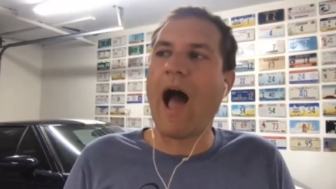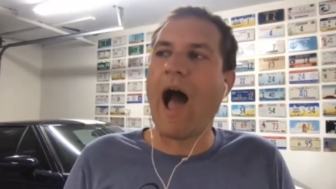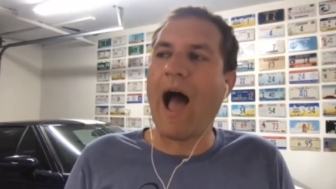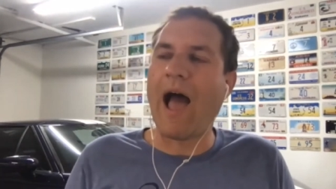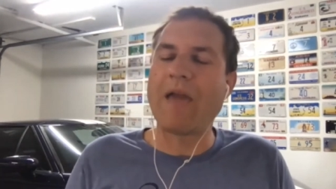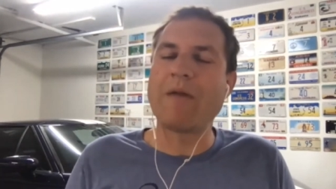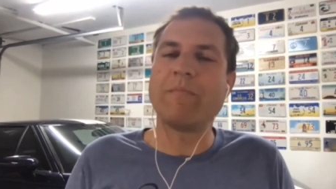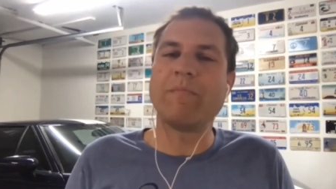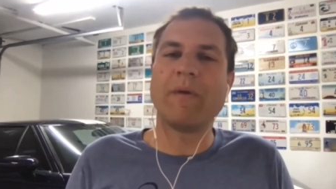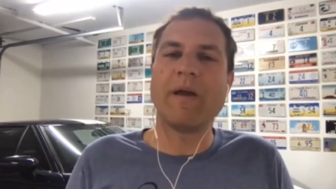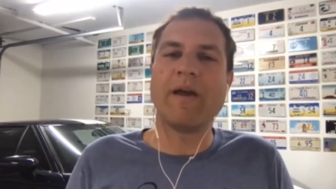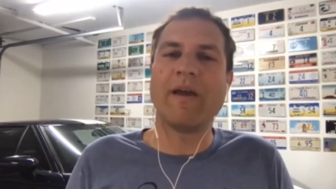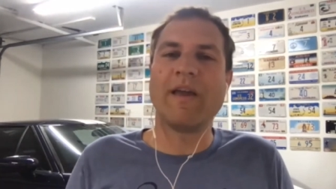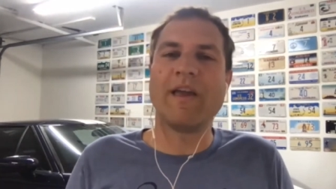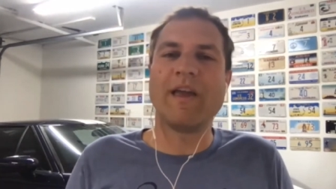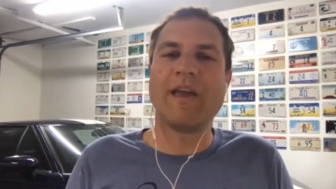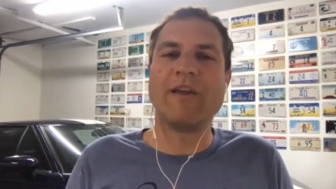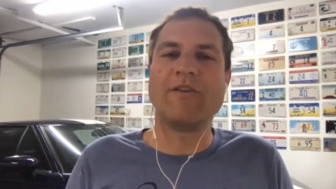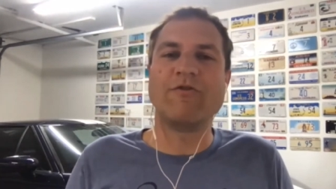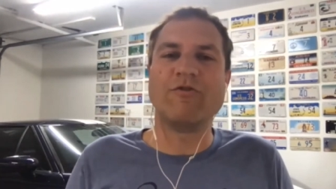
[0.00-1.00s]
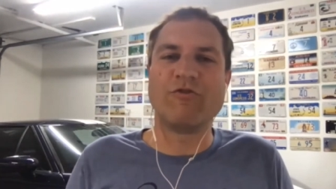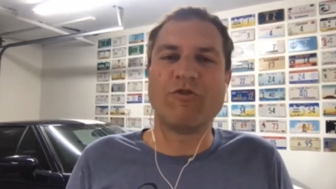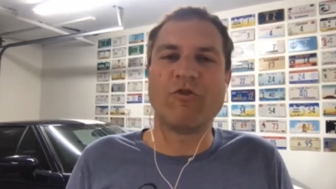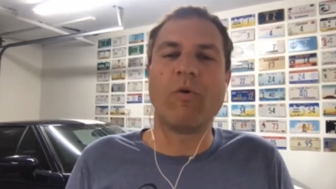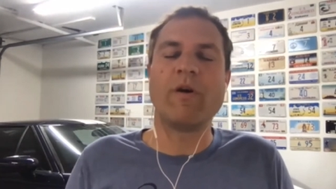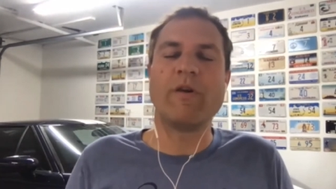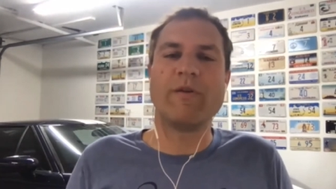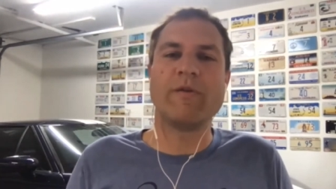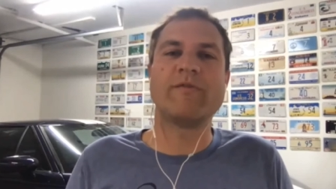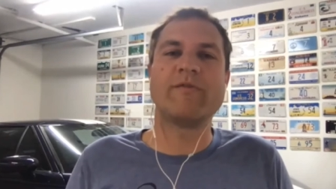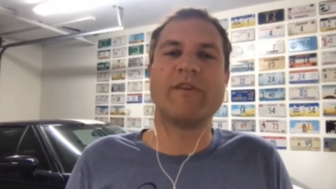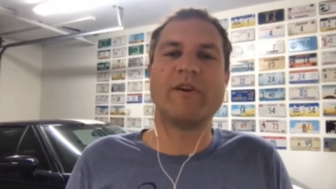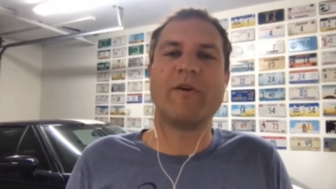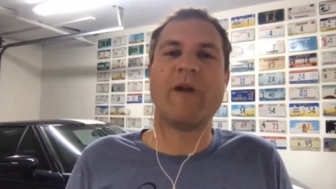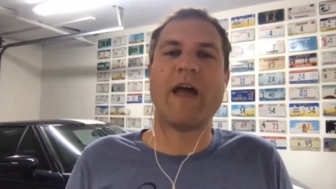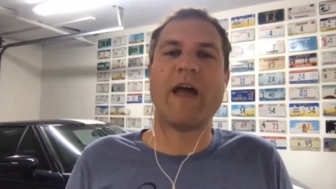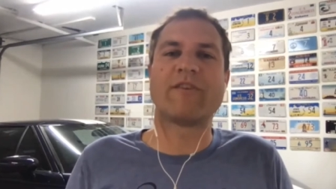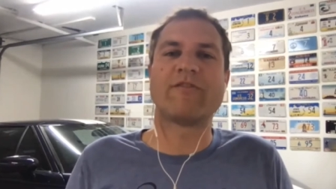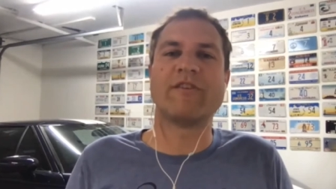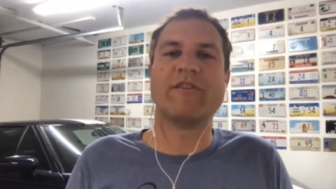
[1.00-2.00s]
I enjoy those
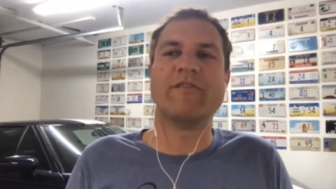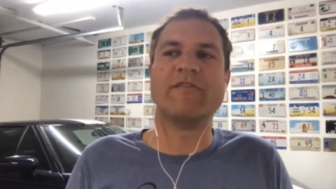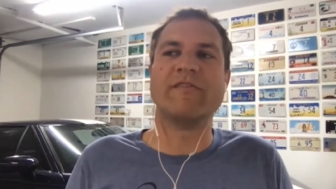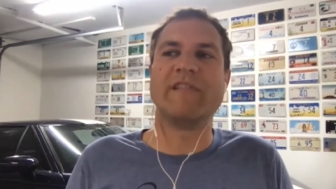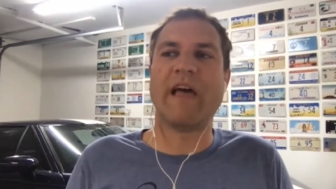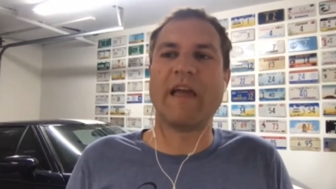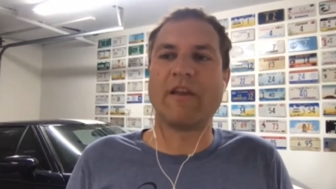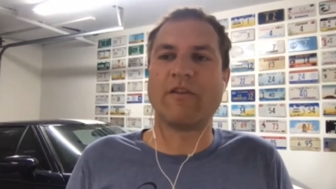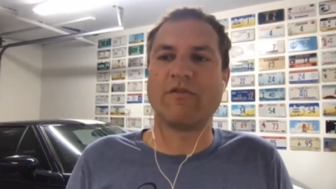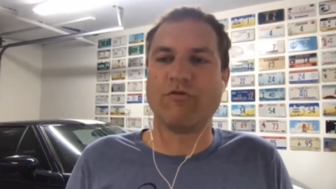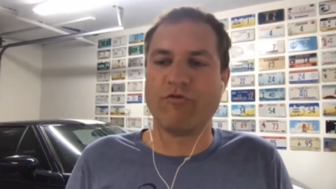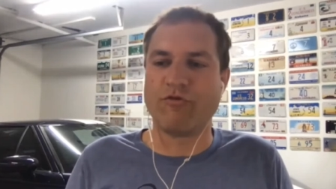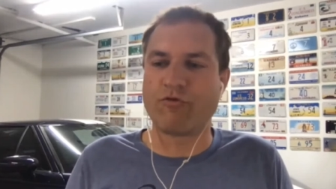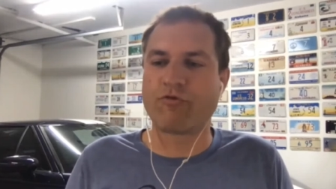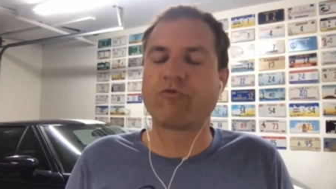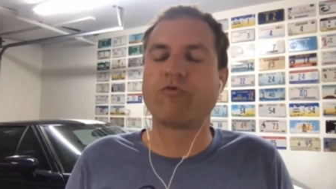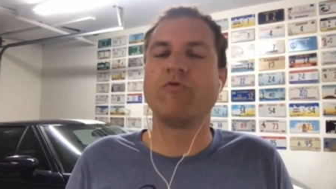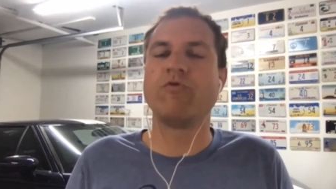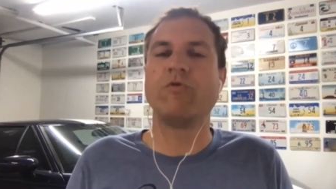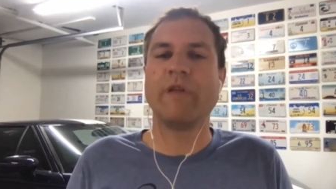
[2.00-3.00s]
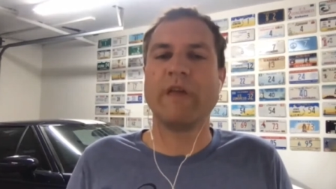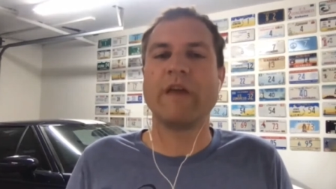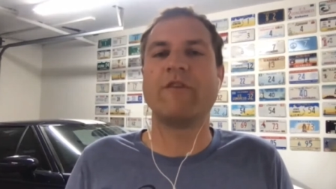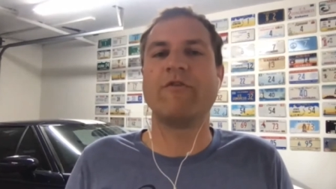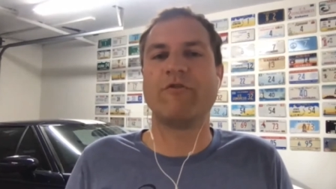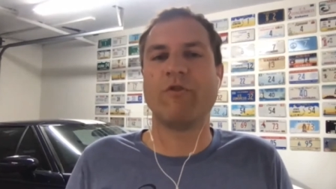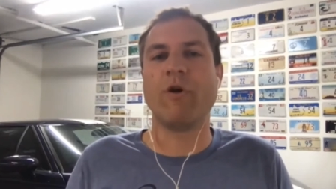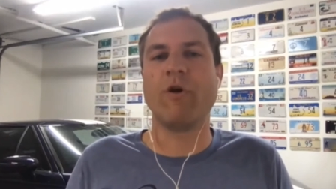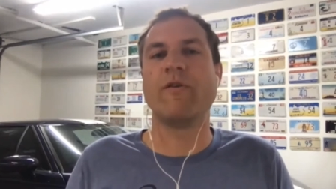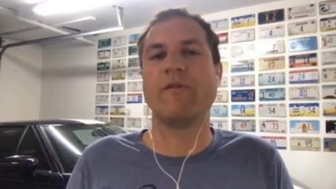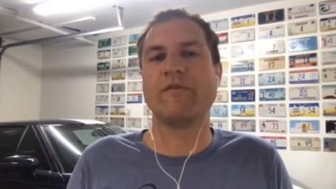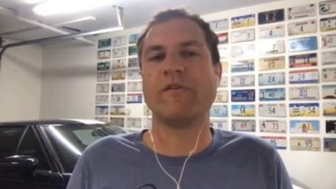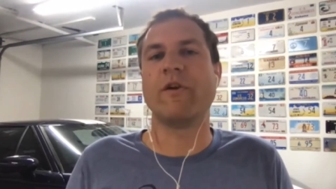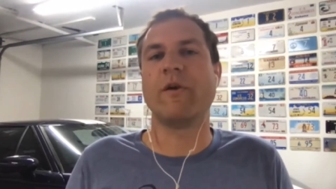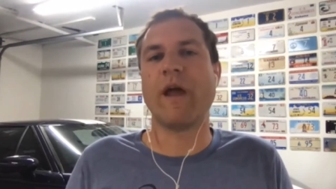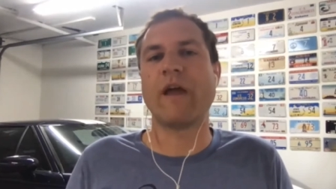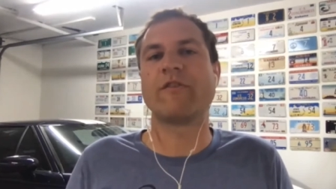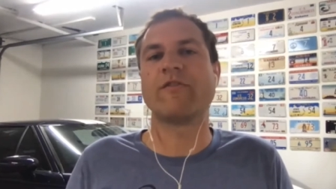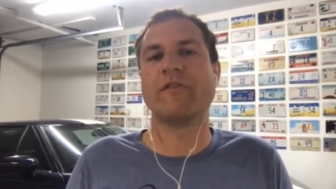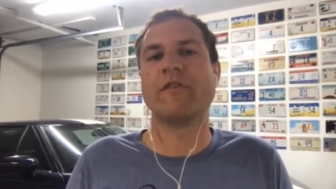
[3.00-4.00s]
interactions like truly enjoy those
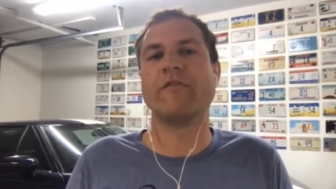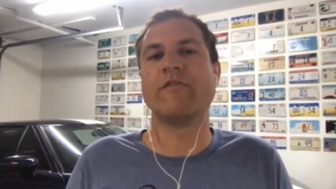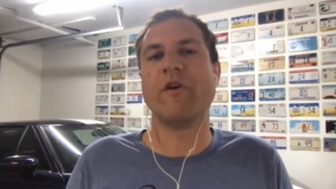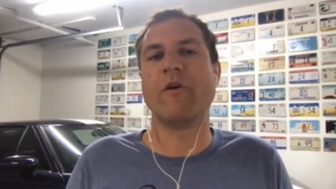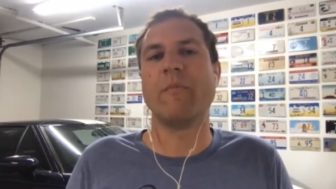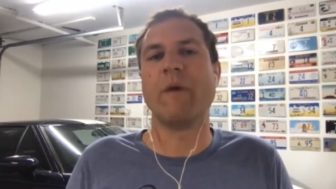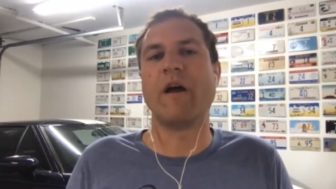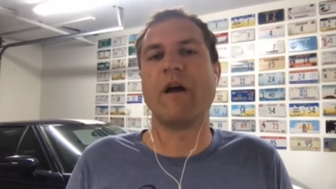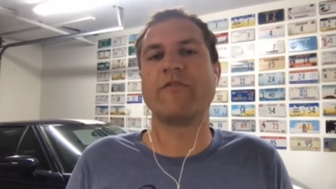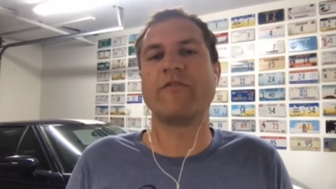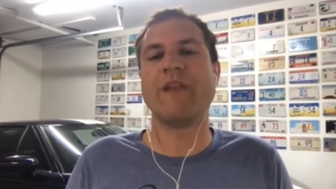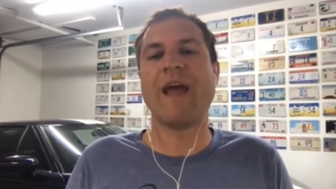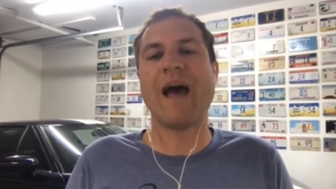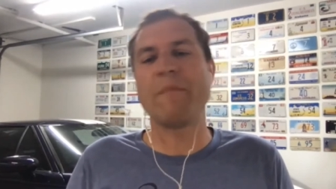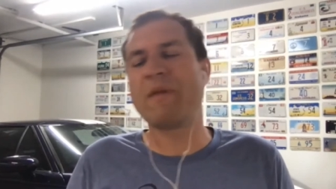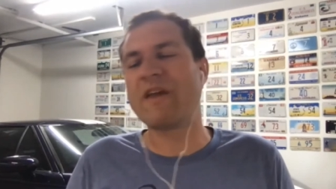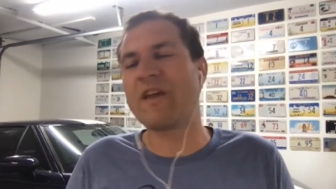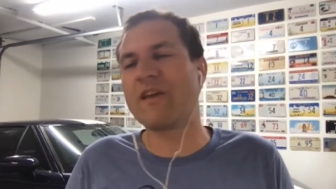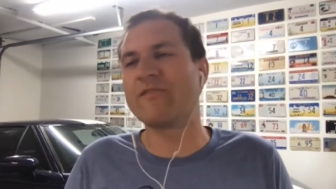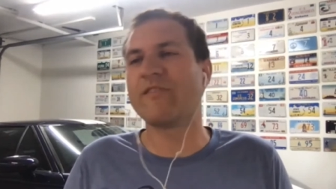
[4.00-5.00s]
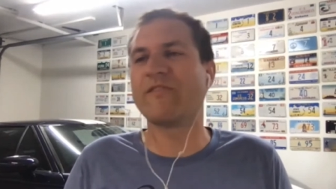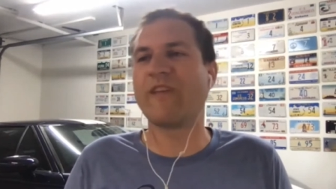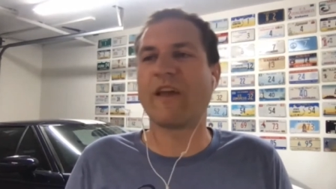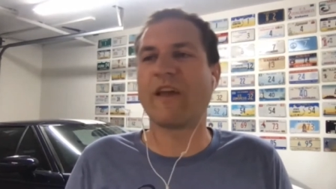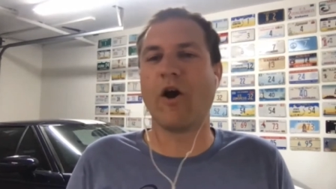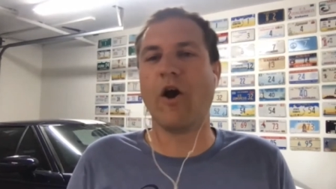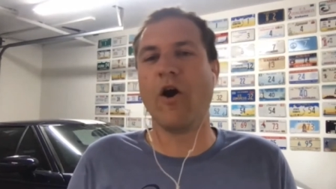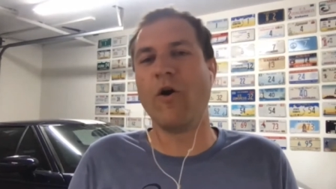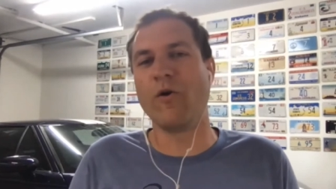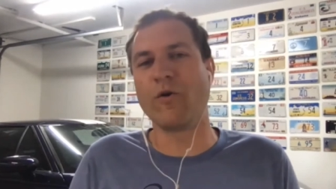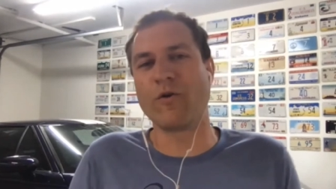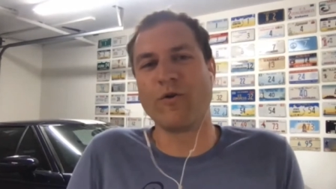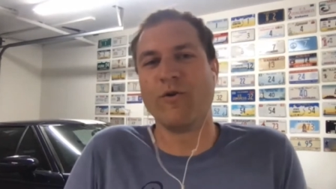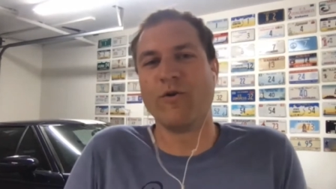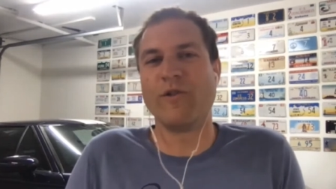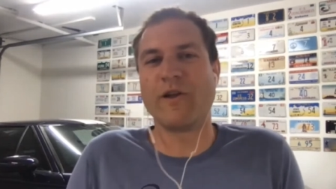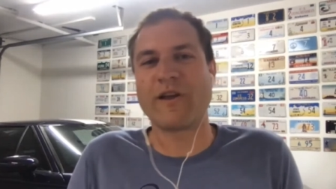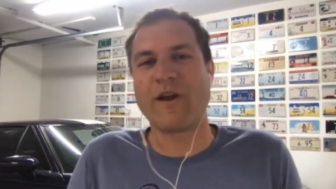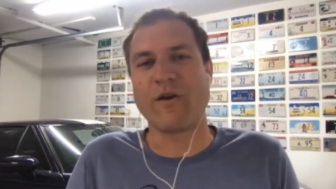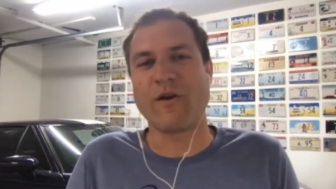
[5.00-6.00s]
interactions so much not because it's like oh
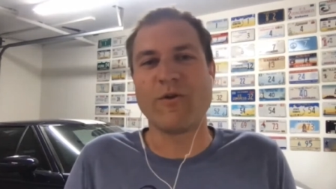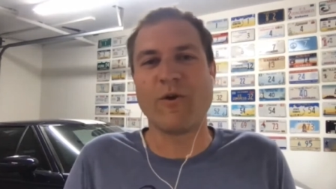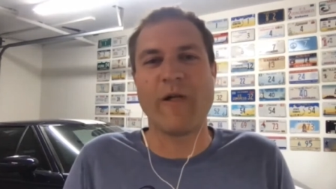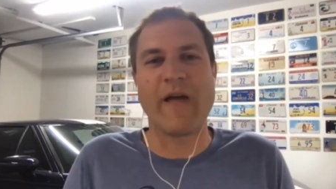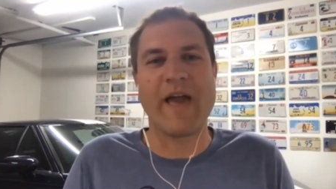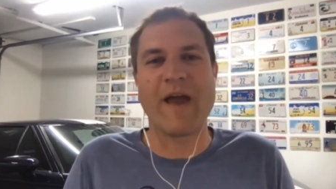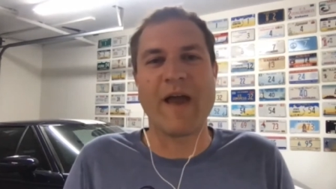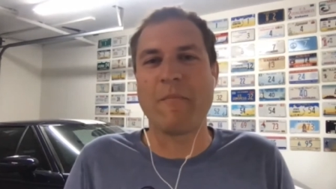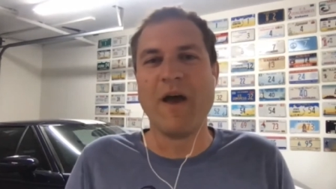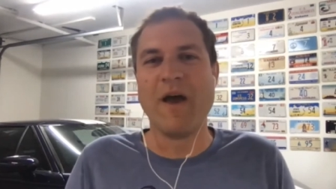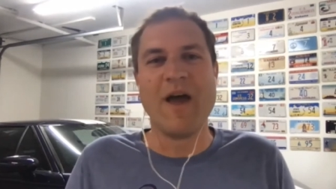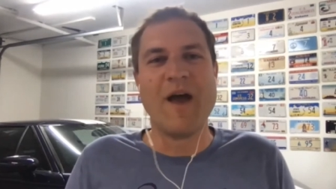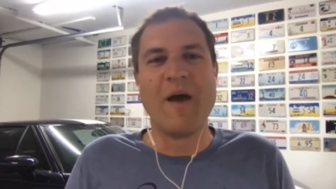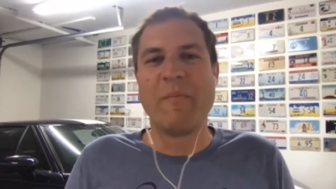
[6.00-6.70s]
cool look how cool i am